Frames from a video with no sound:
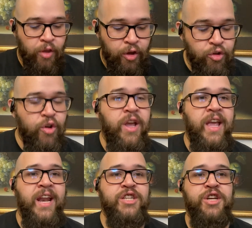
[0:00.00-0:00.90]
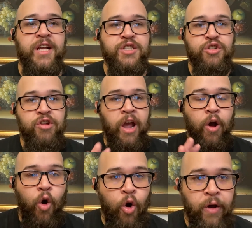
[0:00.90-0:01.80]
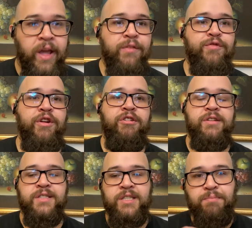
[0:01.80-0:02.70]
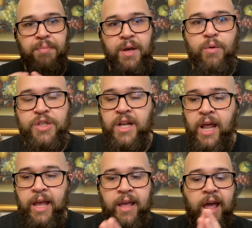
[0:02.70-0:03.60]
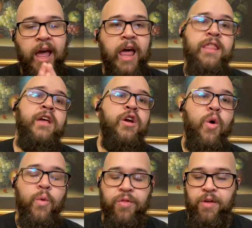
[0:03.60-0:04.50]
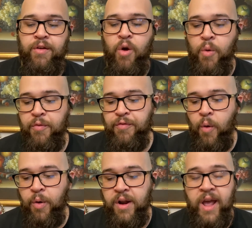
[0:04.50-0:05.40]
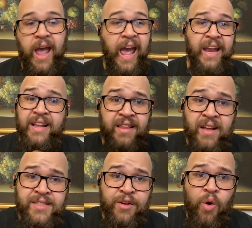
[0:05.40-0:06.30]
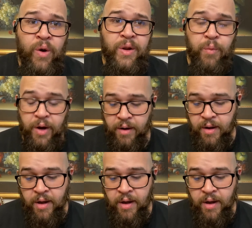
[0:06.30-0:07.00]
You can get a chance to try all eight fragrances, pick what you like, and then go with it going forward, and it doesn't go anywhere.